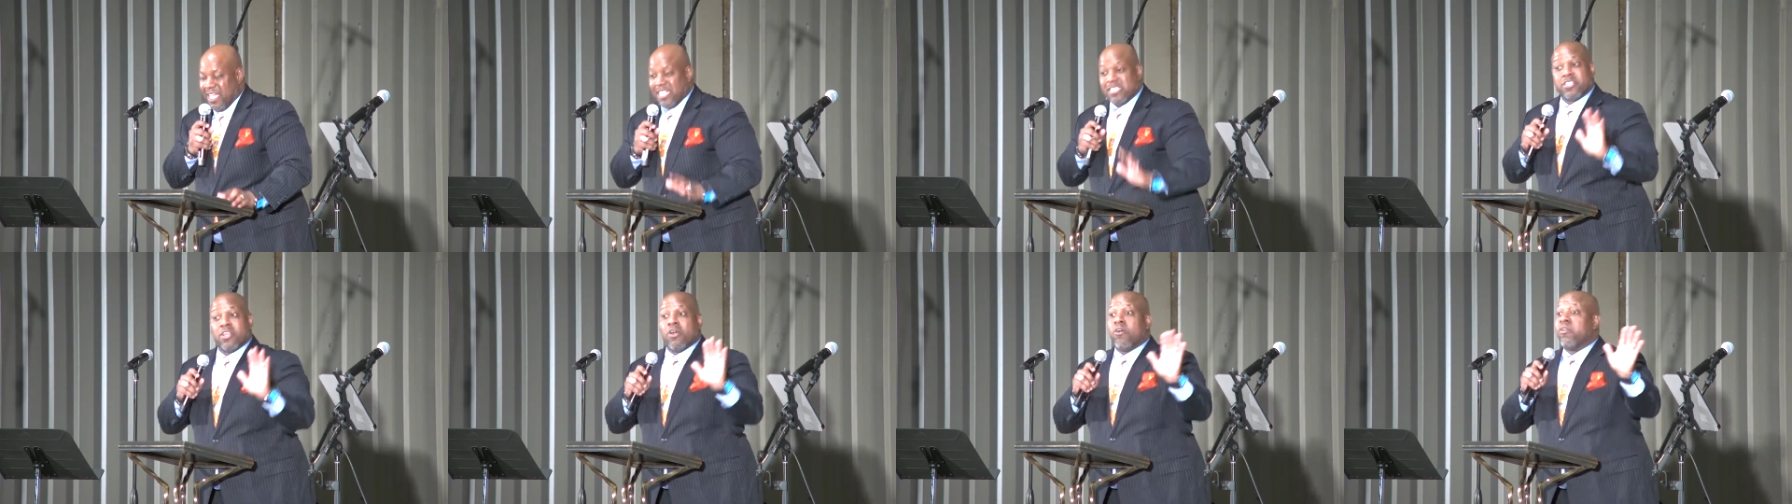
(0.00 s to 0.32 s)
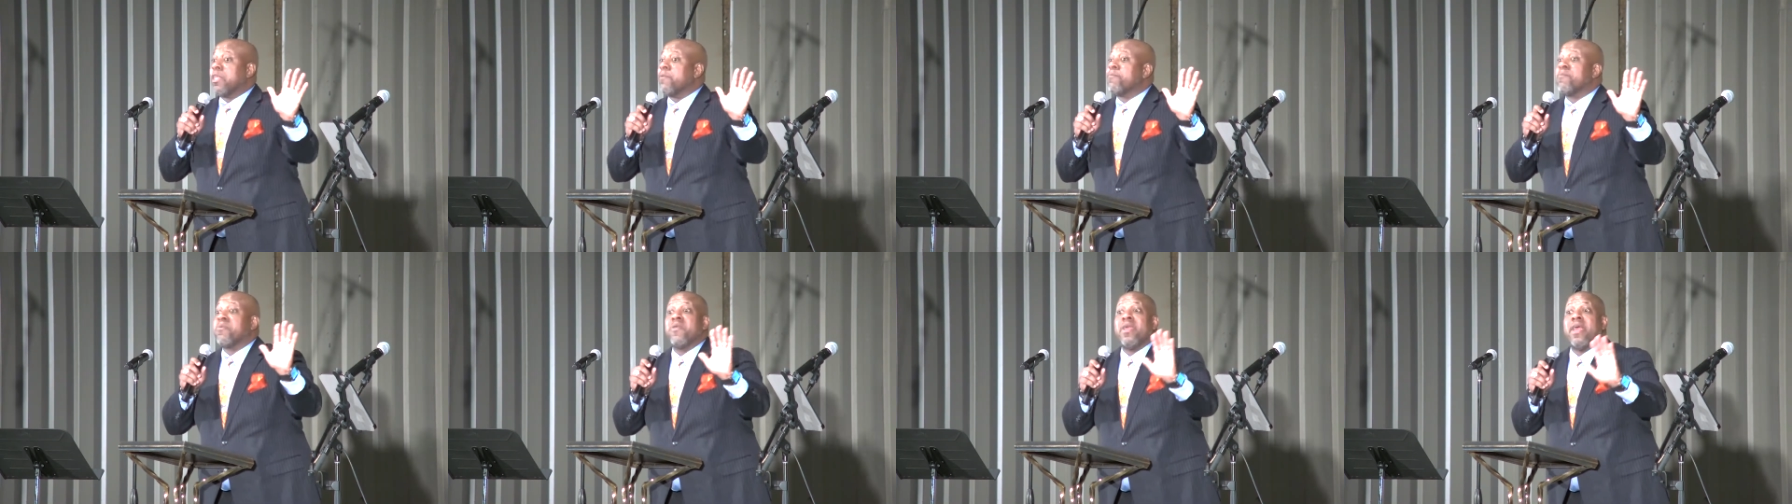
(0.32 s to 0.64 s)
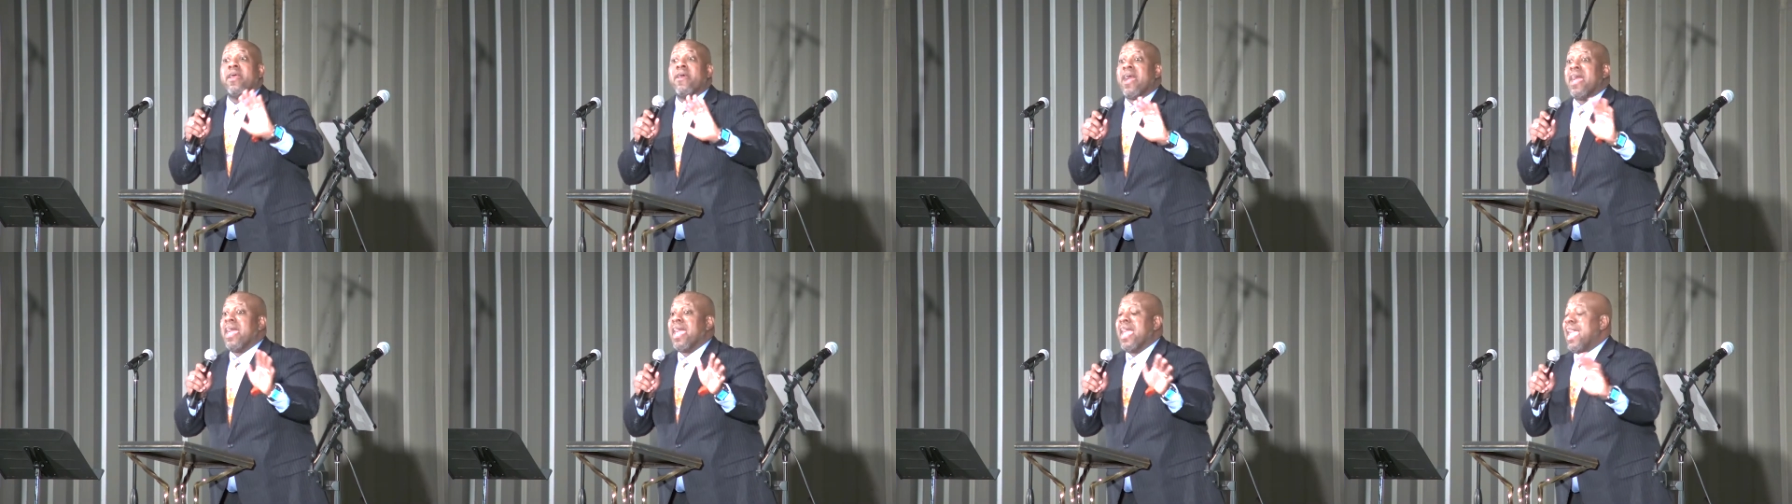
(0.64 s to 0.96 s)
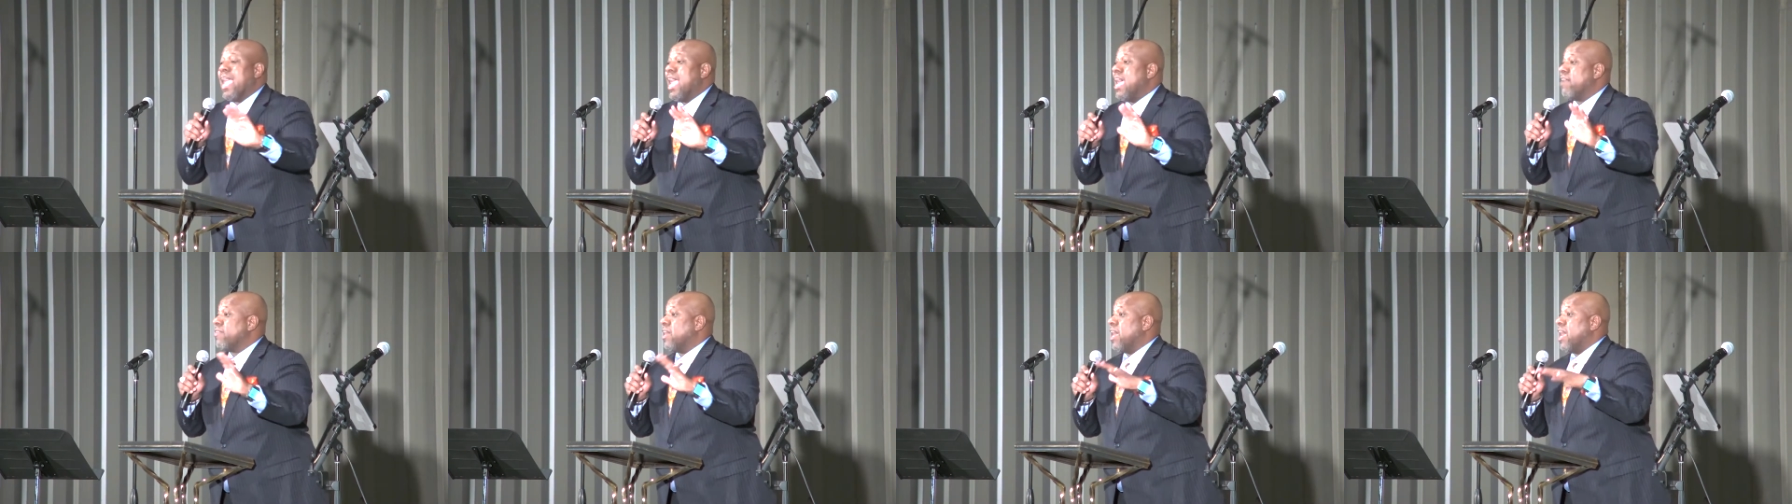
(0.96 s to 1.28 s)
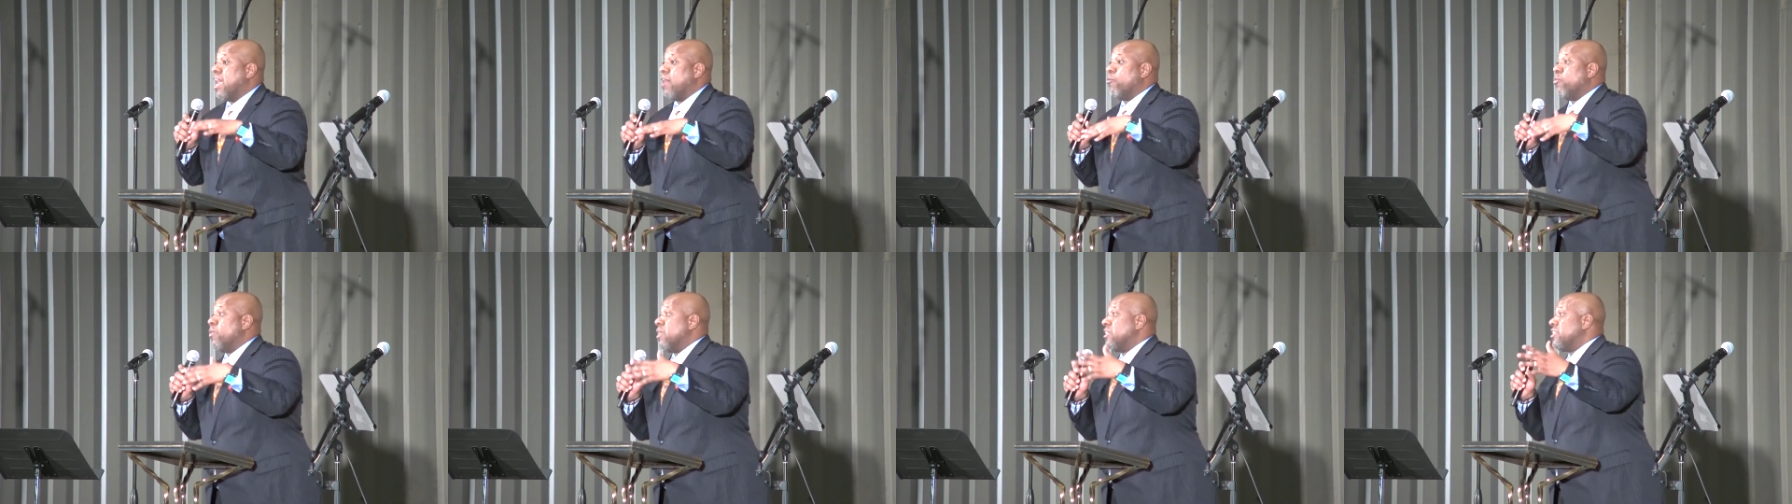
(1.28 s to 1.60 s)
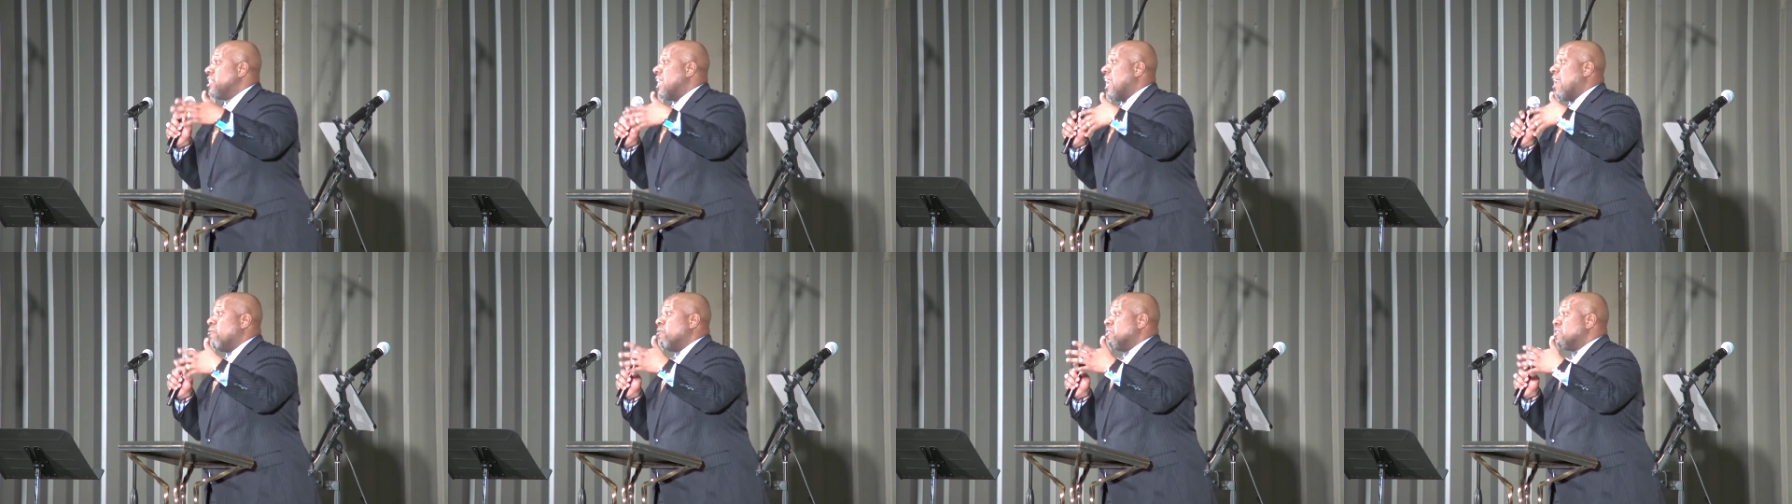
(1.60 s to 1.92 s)
That's the only prayer I have. I, I
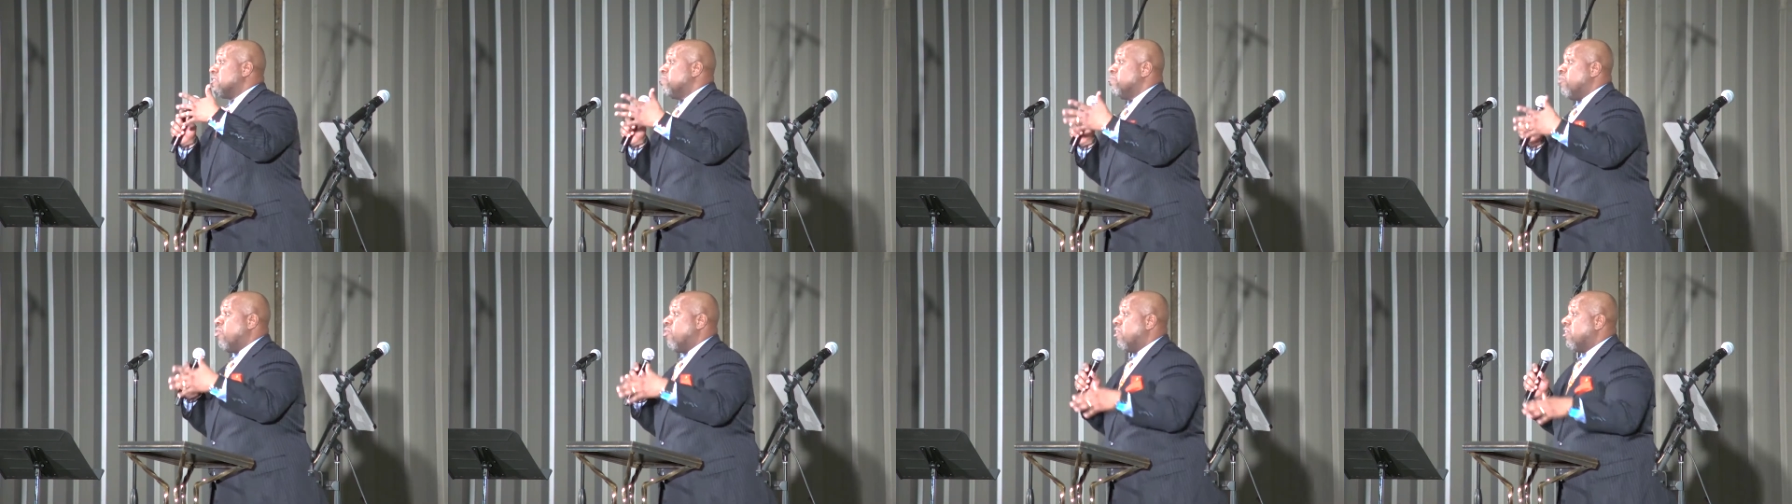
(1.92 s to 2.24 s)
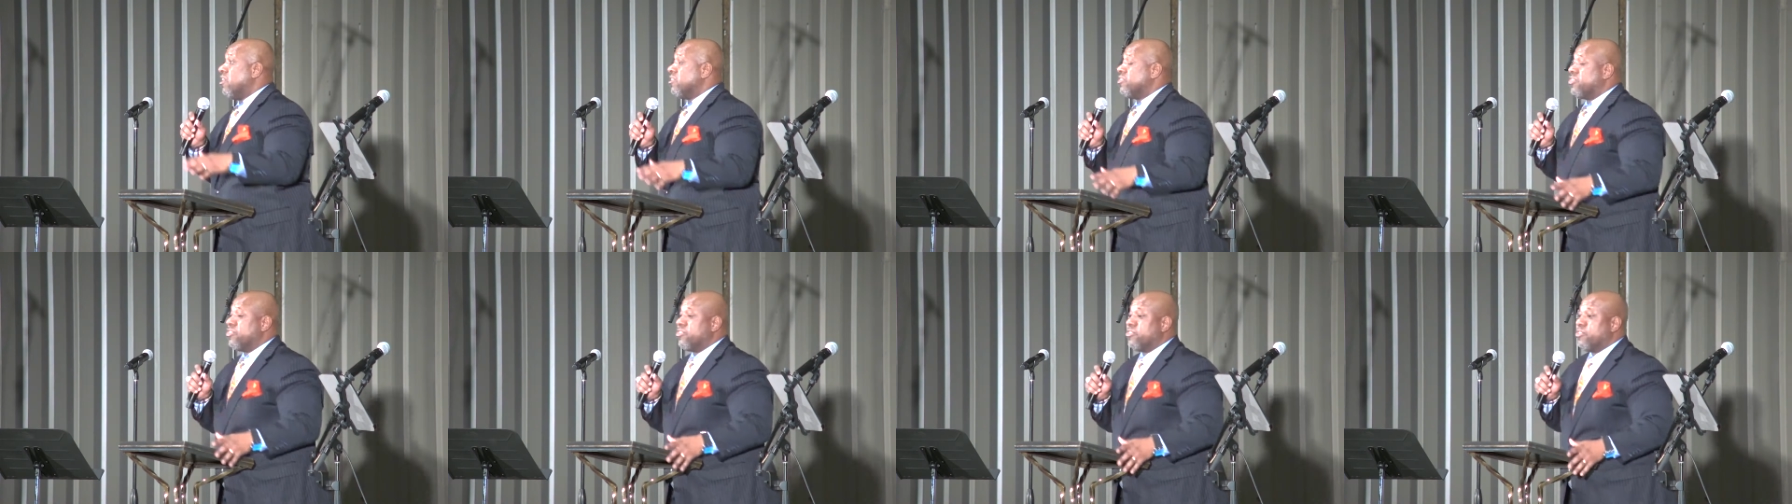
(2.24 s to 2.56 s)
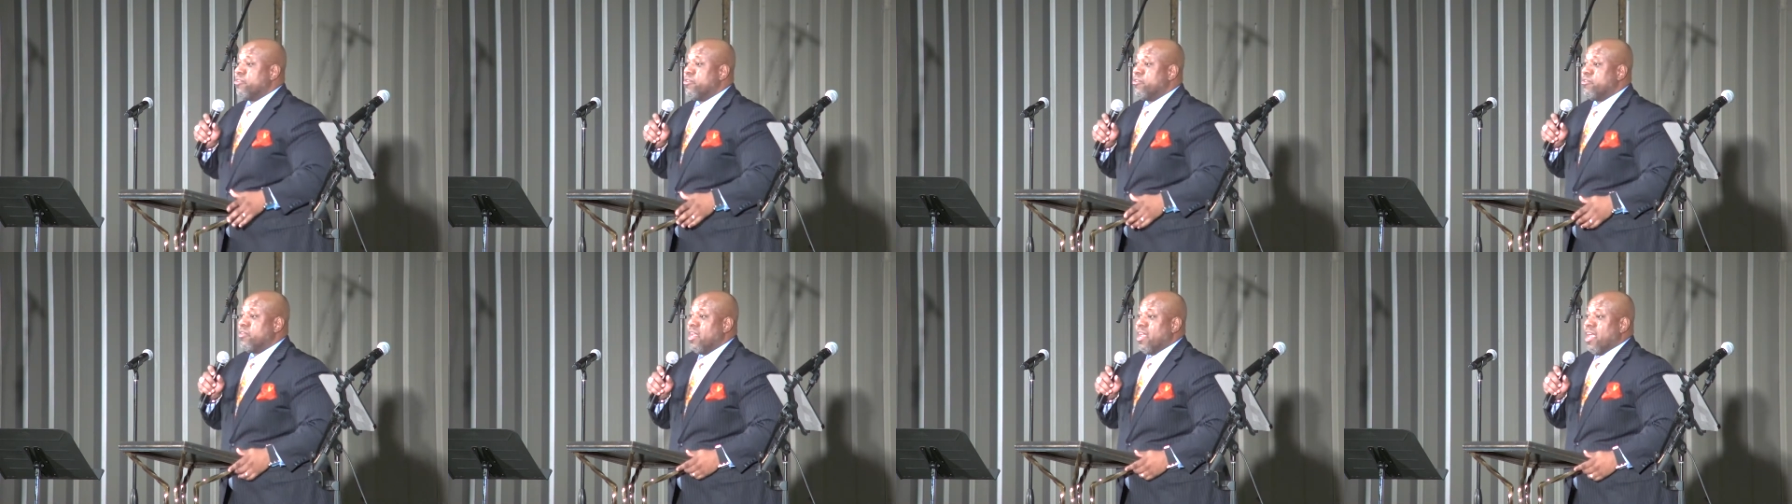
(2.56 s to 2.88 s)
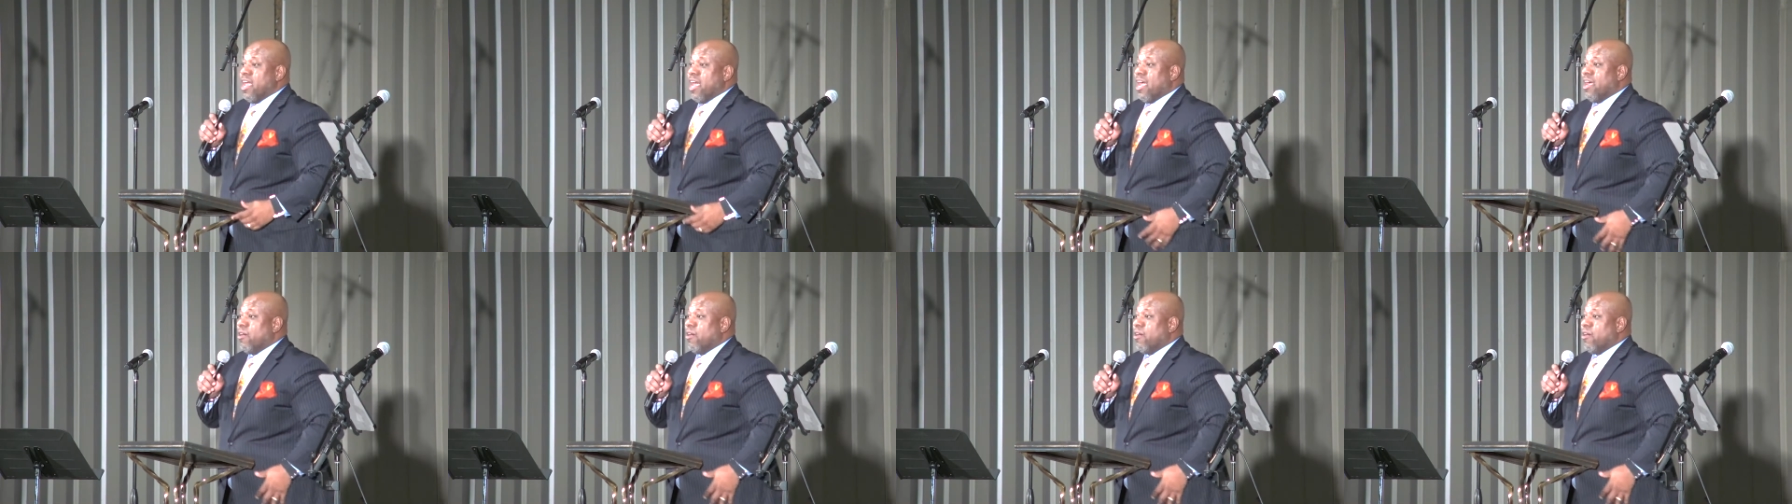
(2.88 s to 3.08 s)
wish I was more astute.